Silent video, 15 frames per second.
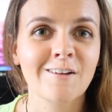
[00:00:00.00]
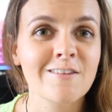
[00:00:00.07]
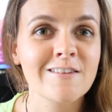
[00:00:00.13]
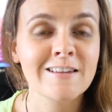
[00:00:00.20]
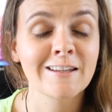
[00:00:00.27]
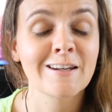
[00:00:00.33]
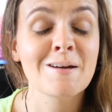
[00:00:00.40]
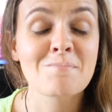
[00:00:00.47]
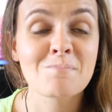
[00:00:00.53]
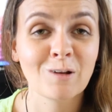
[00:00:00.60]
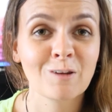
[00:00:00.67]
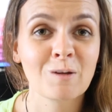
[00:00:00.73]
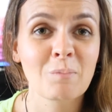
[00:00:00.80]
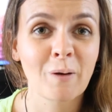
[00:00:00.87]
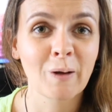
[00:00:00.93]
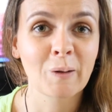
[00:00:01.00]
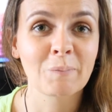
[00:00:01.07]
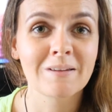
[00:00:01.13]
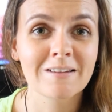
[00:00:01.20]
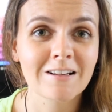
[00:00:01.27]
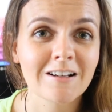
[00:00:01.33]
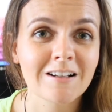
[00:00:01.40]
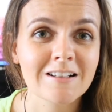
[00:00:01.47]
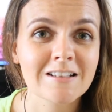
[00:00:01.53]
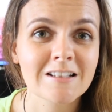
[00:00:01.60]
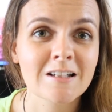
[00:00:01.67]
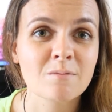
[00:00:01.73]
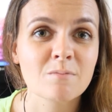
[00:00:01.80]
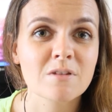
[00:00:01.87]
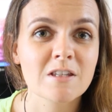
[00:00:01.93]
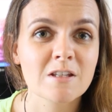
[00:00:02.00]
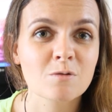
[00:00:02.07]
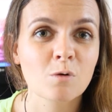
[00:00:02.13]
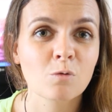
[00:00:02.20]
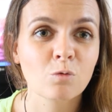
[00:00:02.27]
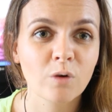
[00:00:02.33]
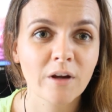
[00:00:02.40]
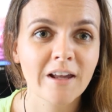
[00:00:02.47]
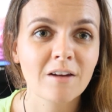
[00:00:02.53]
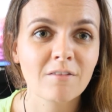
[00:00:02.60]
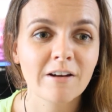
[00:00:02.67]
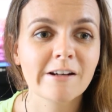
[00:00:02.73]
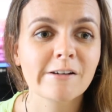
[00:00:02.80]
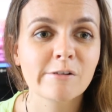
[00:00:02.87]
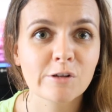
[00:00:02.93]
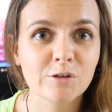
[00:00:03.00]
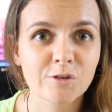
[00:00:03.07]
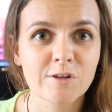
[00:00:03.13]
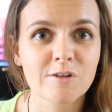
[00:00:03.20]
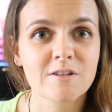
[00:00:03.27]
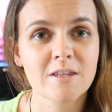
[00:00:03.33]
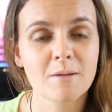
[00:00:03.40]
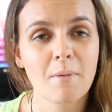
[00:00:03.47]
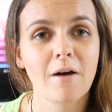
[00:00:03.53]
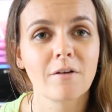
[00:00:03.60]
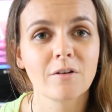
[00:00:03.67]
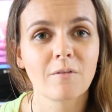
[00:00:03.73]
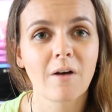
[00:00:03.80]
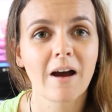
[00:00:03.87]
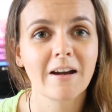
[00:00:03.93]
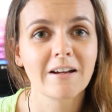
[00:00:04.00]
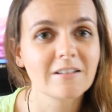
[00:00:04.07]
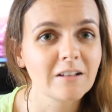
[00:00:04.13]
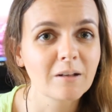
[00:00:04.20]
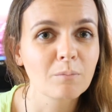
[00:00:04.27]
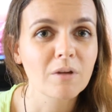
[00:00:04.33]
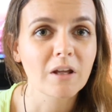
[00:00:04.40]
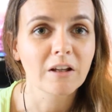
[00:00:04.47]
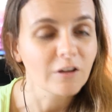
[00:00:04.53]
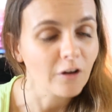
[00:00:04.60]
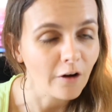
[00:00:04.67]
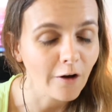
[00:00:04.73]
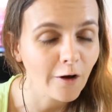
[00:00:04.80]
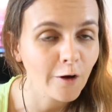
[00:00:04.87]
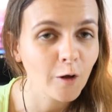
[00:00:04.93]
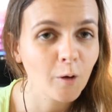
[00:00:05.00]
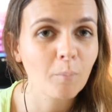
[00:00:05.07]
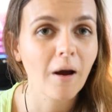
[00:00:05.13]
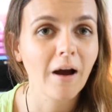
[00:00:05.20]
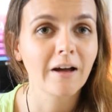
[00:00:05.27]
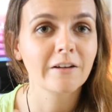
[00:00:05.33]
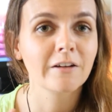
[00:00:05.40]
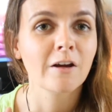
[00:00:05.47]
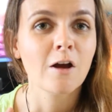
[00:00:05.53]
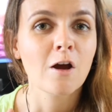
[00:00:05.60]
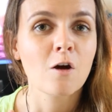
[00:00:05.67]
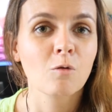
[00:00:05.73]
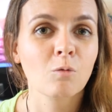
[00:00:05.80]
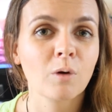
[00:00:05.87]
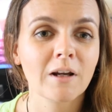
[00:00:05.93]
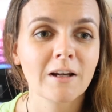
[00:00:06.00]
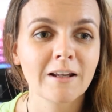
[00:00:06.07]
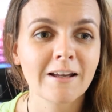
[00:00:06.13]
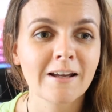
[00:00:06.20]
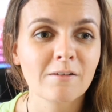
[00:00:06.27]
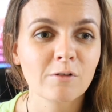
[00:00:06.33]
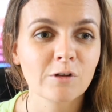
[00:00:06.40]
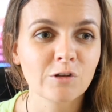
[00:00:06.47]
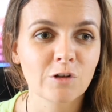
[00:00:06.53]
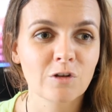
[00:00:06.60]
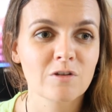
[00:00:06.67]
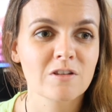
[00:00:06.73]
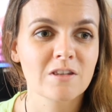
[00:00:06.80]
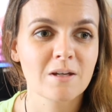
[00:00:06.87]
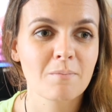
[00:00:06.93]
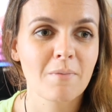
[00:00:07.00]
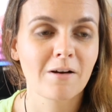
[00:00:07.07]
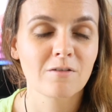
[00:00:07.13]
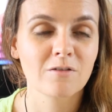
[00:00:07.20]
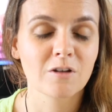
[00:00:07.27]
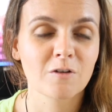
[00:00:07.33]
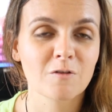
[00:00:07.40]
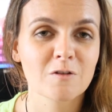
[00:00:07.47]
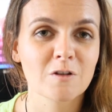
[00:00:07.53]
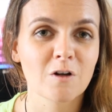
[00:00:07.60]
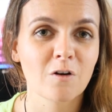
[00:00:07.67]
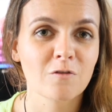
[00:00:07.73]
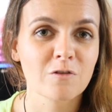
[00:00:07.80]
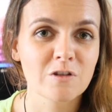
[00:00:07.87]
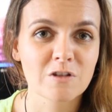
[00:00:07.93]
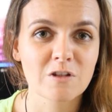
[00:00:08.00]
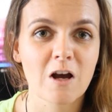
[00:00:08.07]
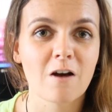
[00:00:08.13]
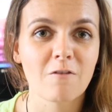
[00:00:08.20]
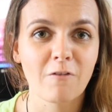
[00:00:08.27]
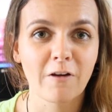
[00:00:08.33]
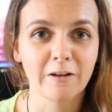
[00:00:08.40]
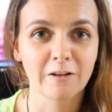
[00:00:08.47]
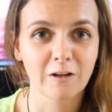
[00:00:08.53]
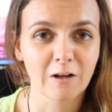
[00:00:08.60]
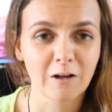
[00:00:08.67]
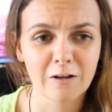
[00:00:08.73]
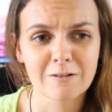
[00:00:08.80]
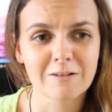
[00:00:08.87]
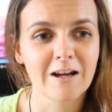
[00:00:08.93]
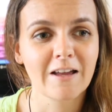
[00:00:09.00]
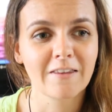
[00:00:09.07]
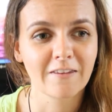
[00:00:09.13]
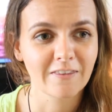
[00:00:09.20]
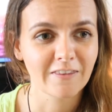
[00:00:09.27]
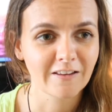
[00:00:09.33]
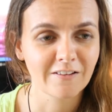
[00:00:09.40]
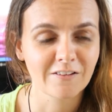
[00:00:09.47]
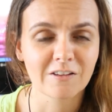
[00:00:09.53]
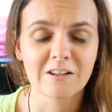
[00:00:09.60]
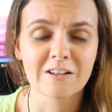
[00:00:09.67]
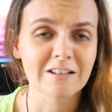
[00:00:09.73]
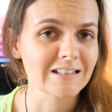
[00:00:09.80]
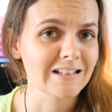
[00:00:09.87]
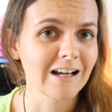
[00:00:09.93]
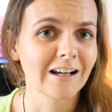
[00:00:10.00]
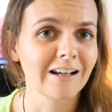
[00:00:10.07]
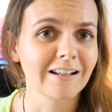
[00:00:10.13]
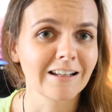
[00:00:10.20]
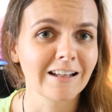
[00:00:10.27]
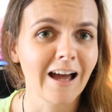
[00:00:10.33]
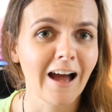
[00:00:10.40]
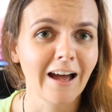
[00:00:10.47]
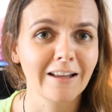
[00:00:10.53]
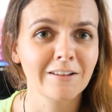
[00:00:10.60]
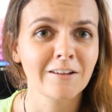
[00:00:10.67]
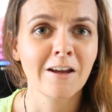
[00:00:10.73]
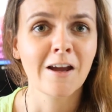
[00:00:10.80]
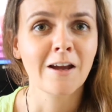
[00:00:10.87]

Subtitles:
Consider multi-purpose items. This will really reduce the amount of items in your home and really reduce the amount of sort of stuff and clutter and the things you need to tidy and